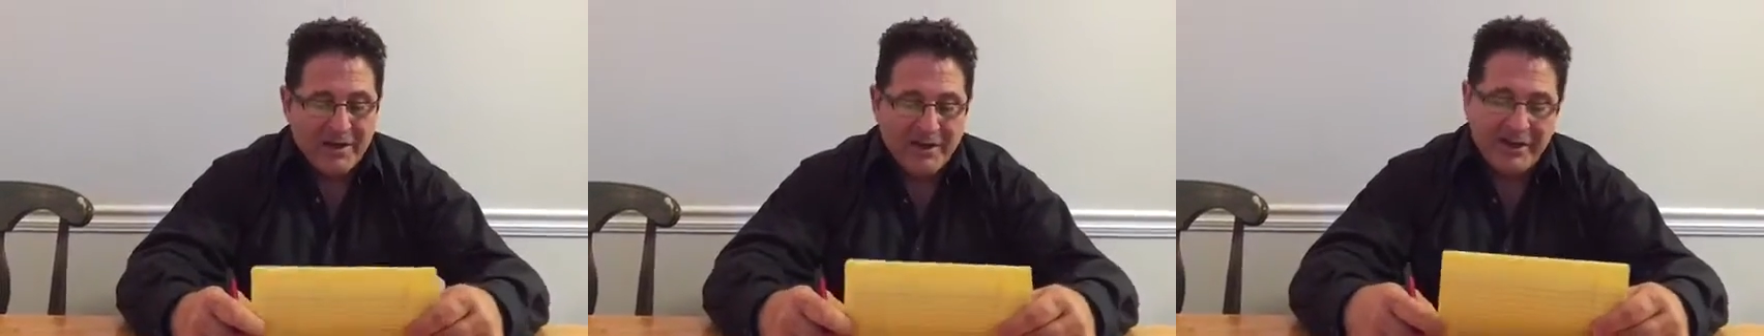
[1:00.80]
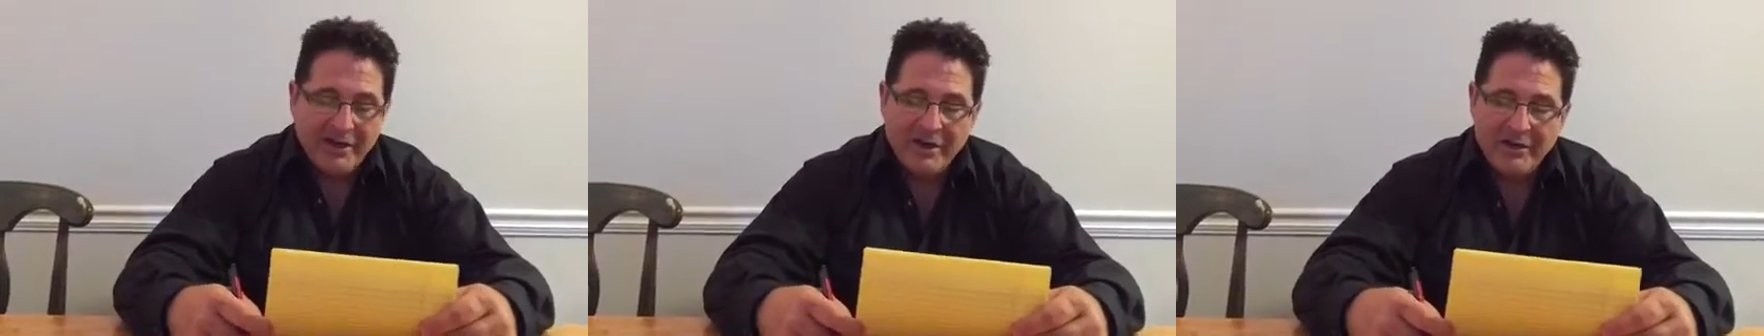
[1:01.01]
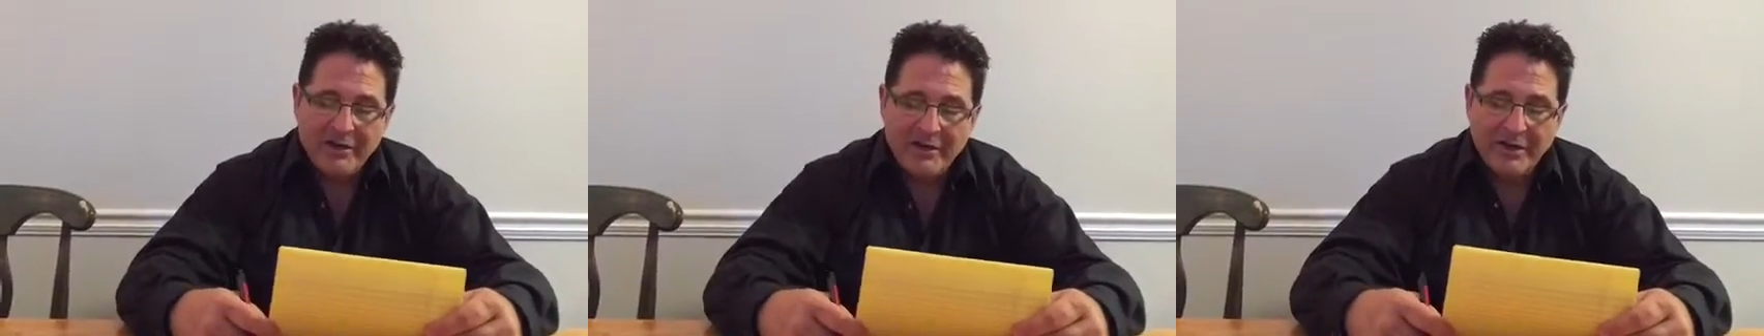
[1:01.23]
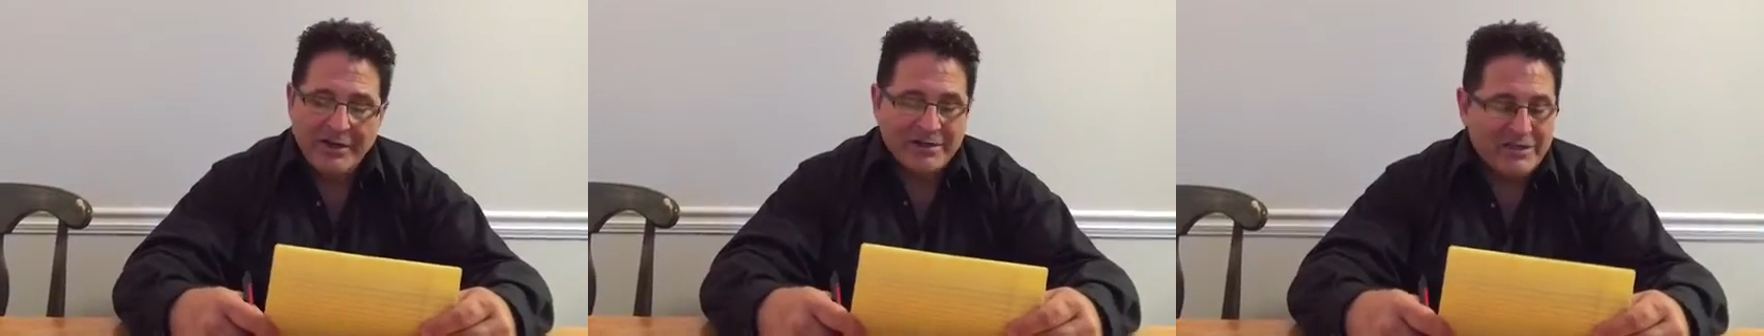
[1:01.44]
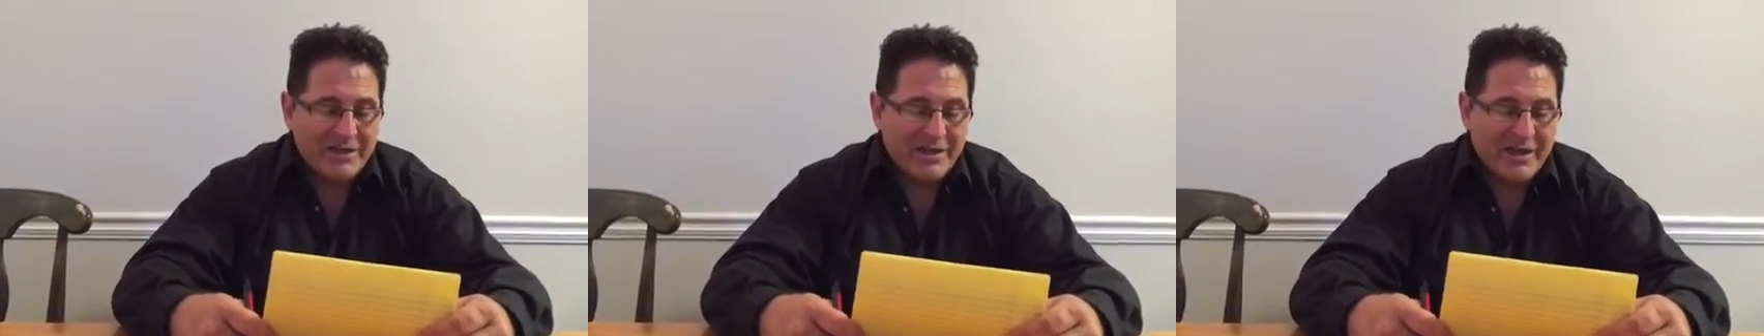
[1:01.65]
You know,
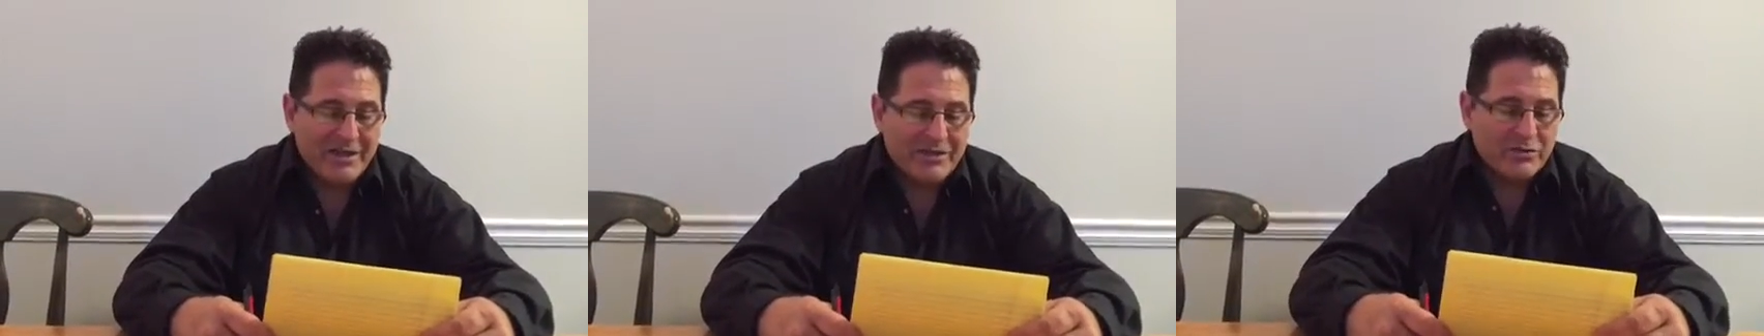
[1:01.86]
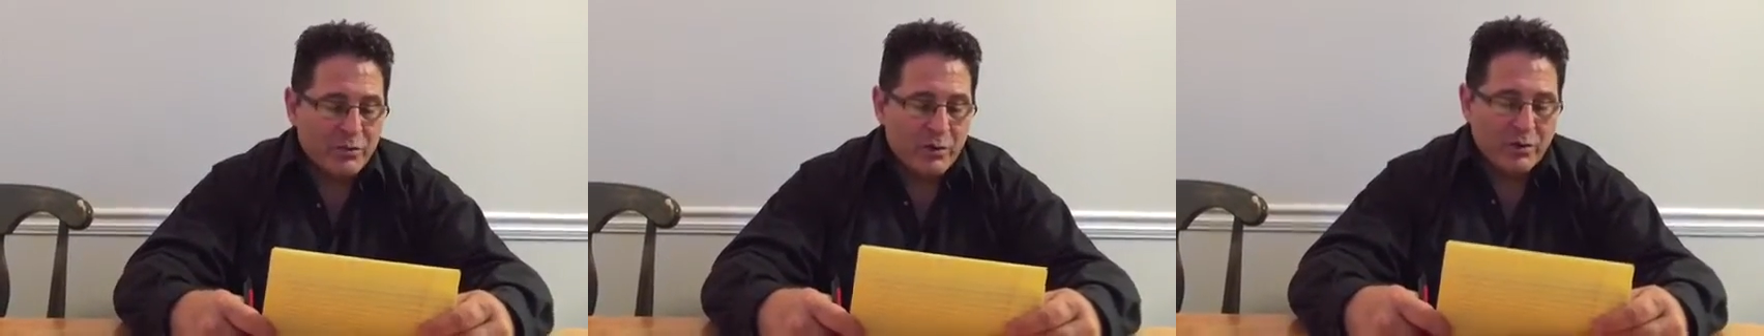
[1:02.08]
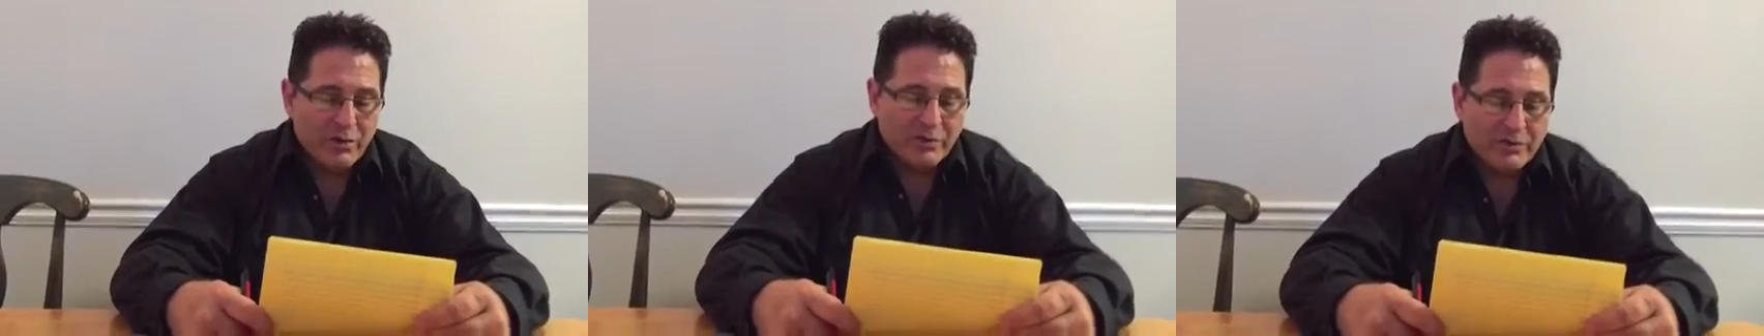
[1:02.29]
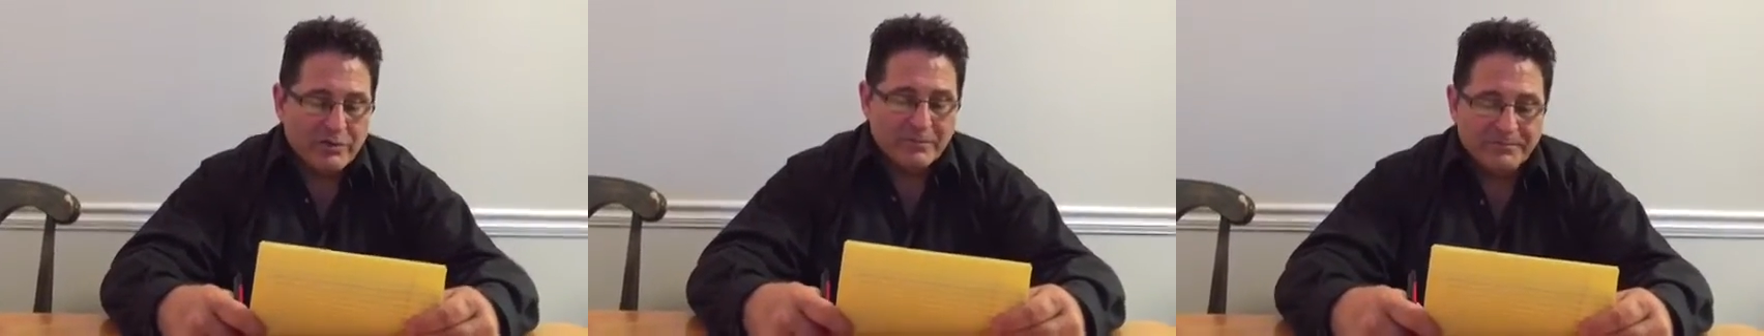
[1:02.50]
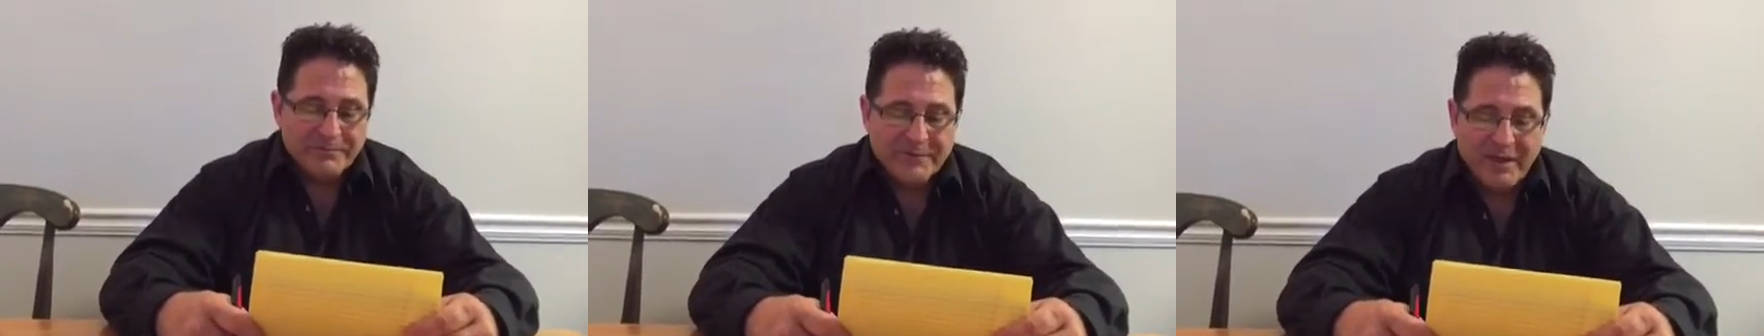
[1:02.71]
in today's world,
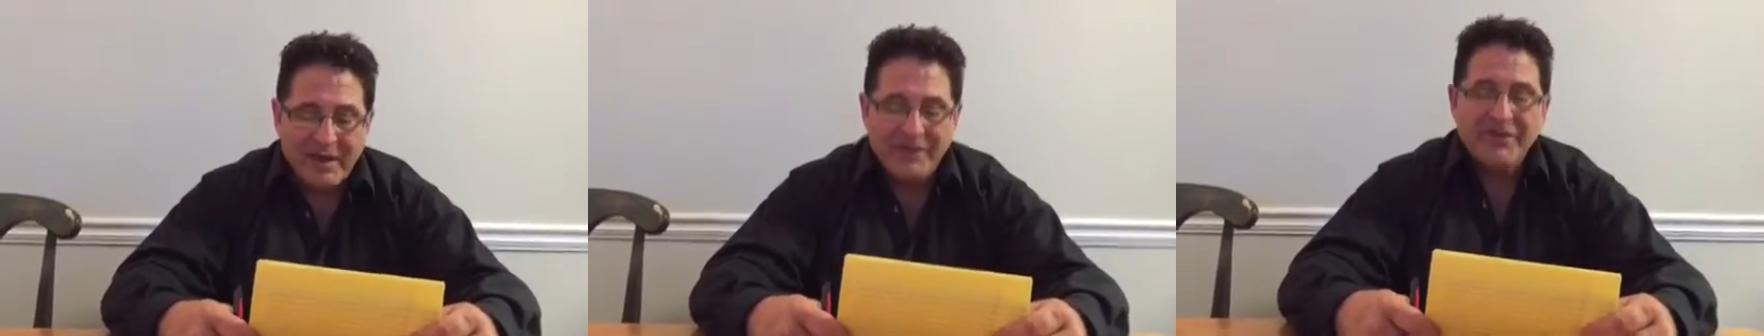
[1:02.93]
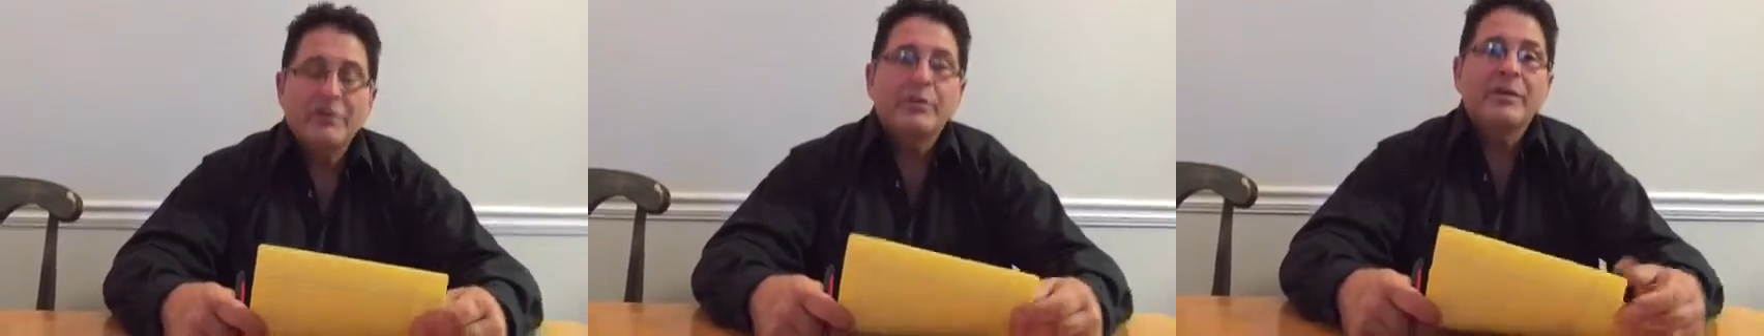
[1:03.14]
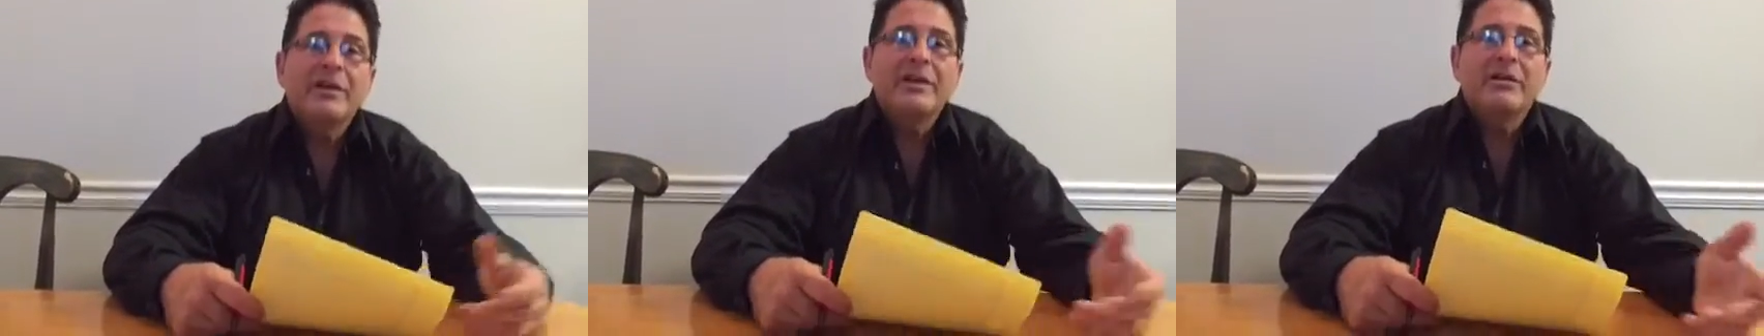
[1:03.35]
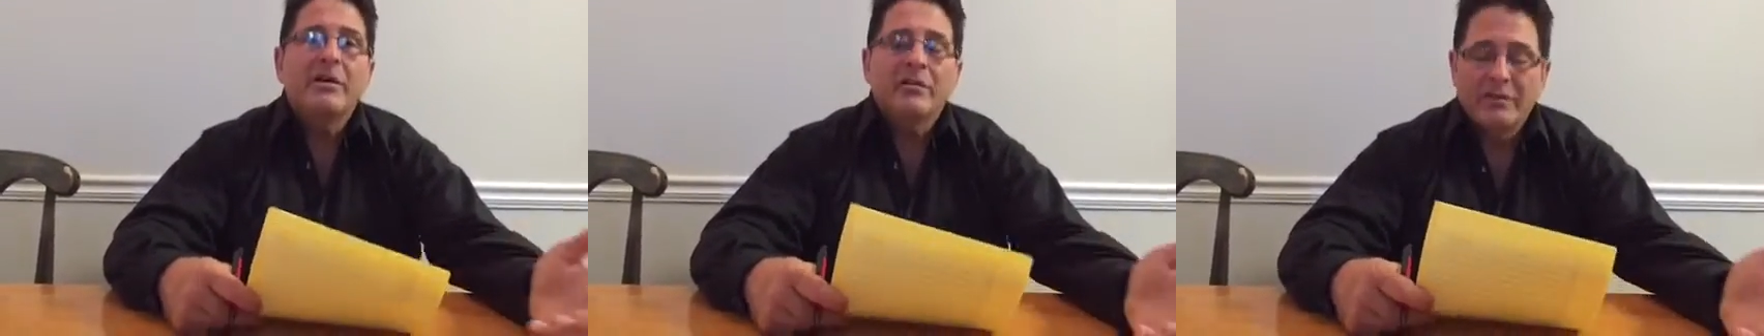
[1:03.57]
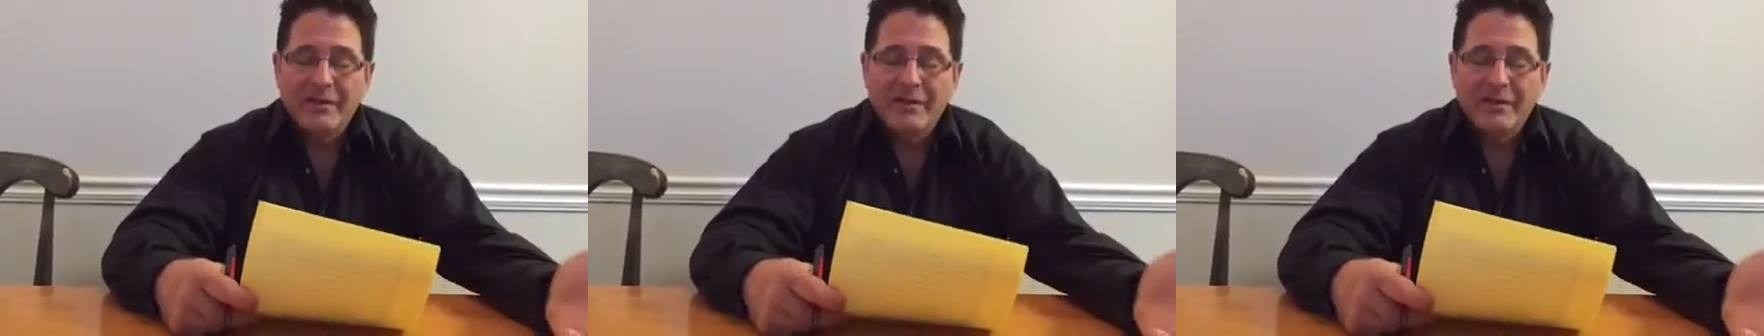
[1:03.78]
I think we can all